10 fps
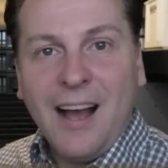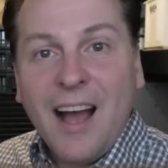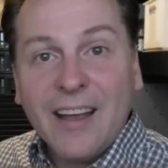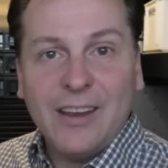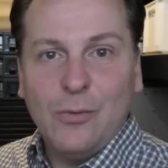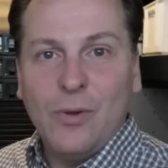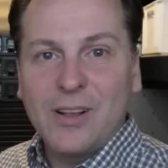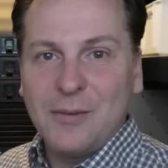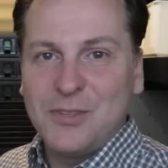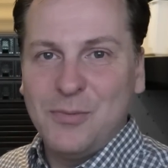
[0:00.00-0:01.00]
Hi and
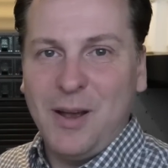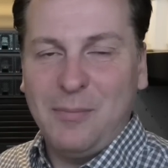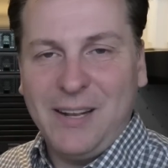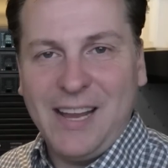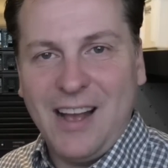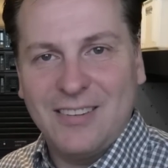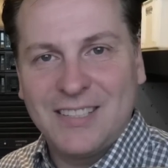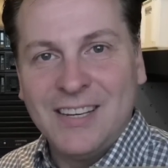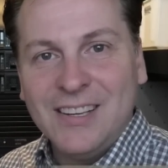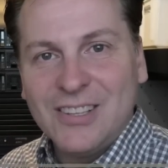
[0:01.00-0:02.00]
welcome to My
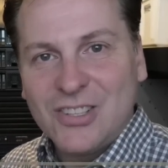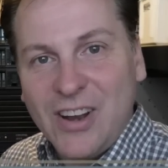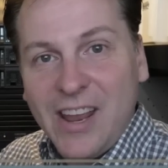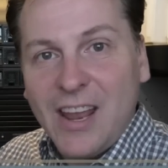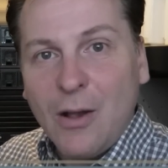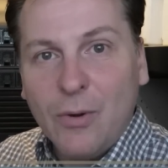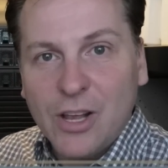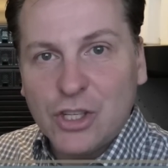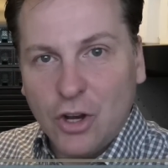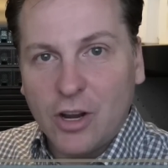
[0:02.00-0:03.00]
PlayHouse. Today I
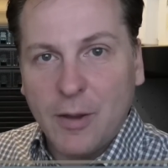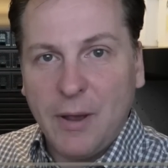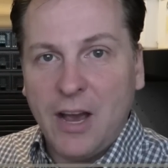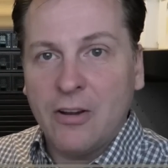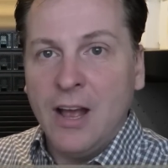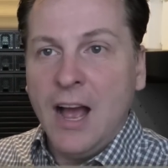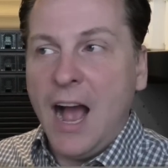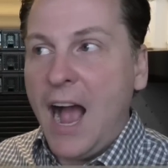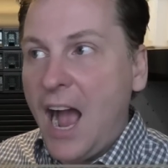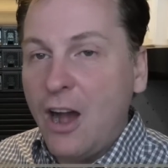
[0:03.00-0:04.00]
want to talk about
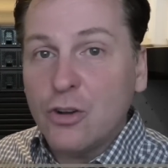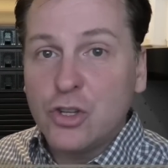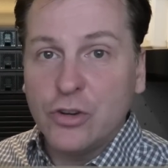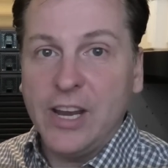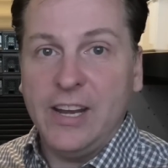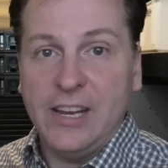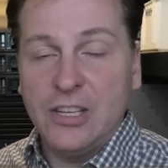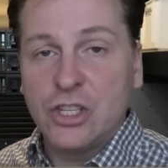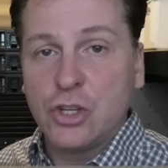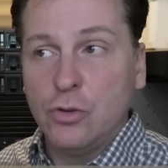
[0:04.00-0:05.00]
how to get
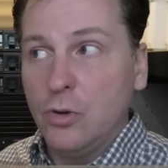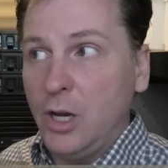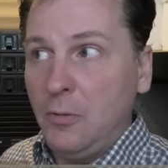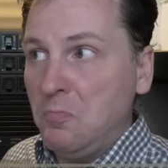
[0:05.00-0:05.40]
into